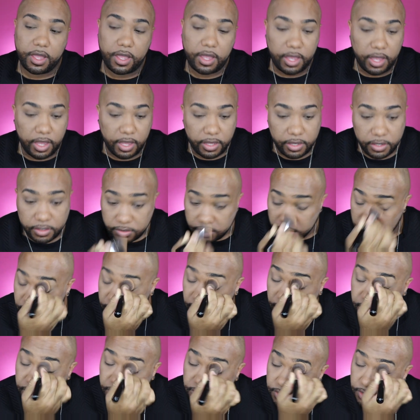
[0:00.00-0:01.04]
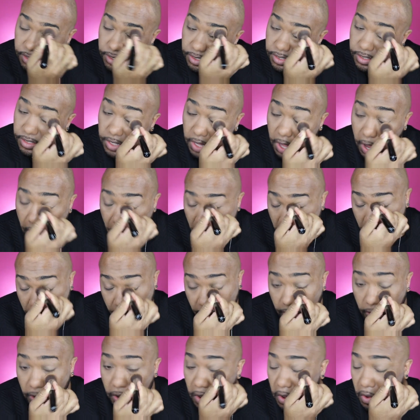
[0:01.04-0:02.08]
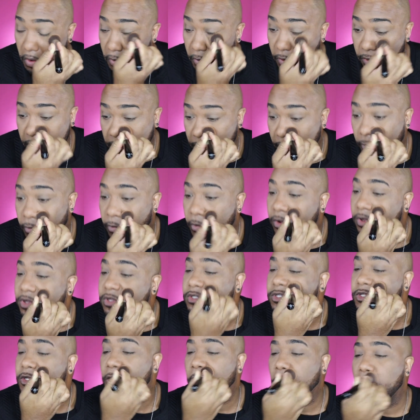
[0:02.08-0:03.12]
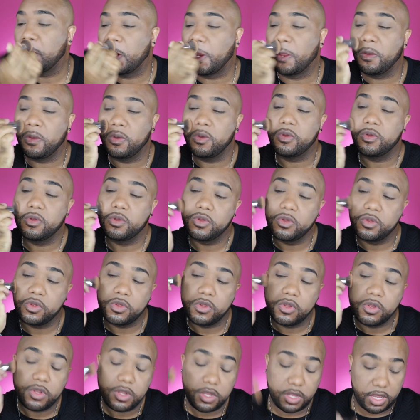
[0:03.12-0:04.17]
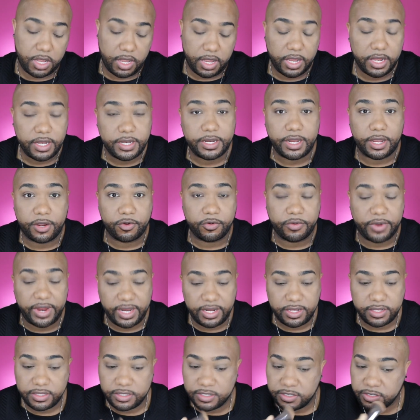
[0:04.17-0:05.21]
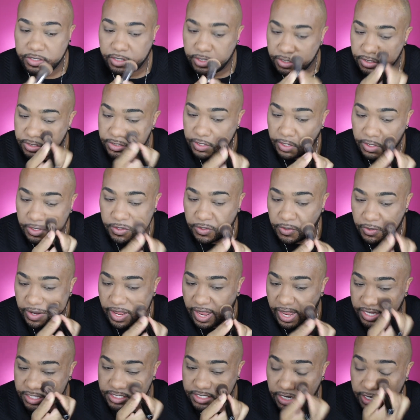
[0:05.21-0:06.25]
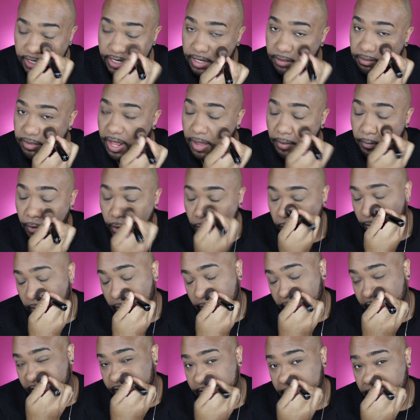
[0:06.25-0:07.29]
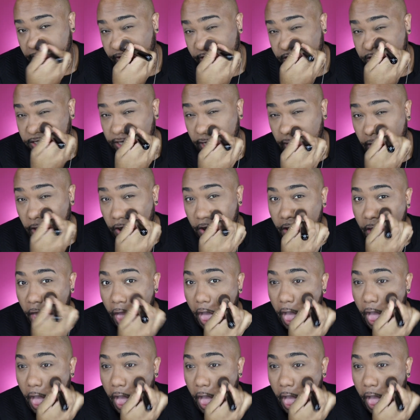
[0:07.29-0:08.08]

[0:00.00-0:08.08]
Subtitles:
And that is exactly what I'm going to do. Now granted, this looks a little ashy, and I'm not pooping, that's my chair.